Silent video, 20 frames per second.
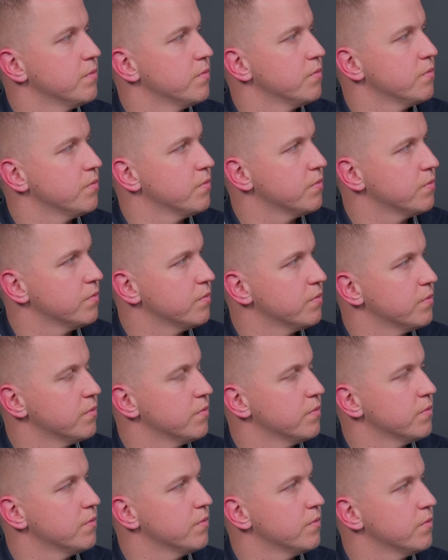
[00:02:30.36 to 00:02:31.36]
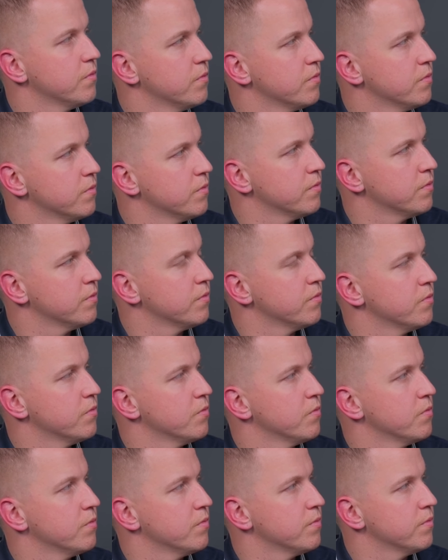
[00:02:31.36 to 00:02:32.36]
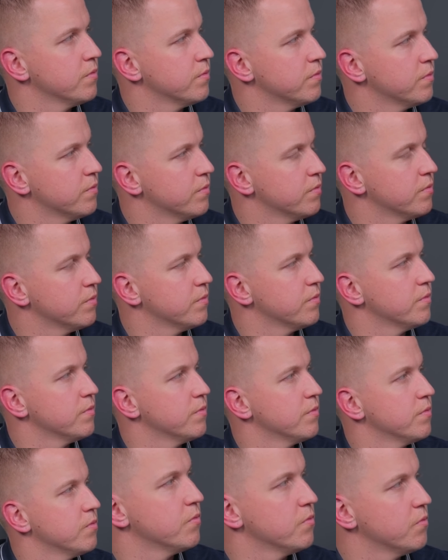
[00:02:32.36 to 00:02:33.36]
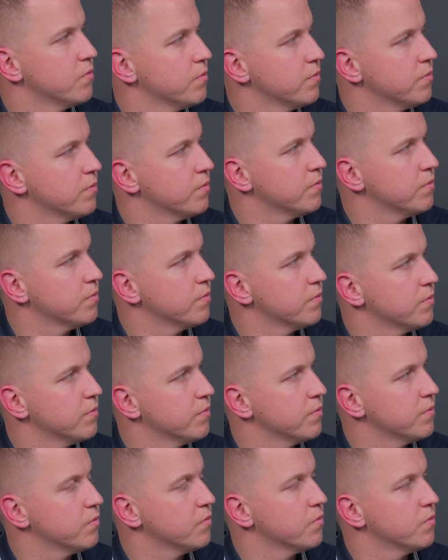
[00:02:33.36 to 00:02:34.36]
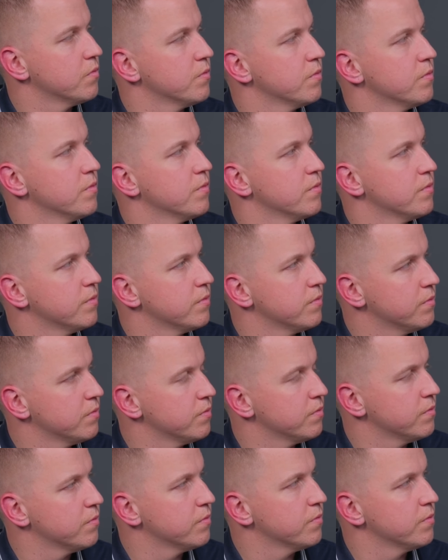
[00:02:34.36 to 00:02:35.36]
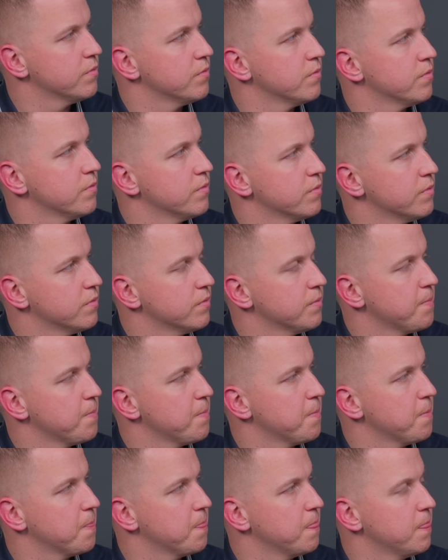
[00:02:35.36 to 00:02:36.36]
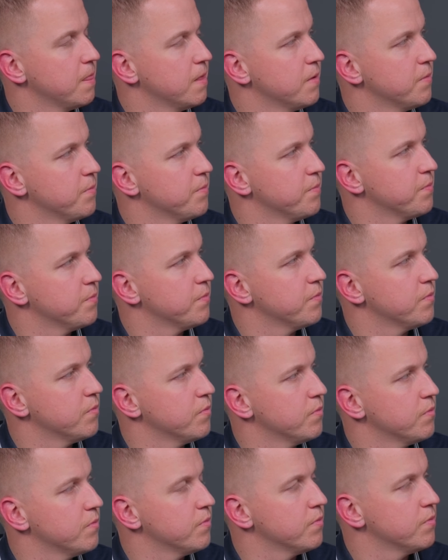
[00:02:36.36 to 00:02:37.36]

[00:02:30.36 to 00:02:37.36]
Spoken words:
(not speaking)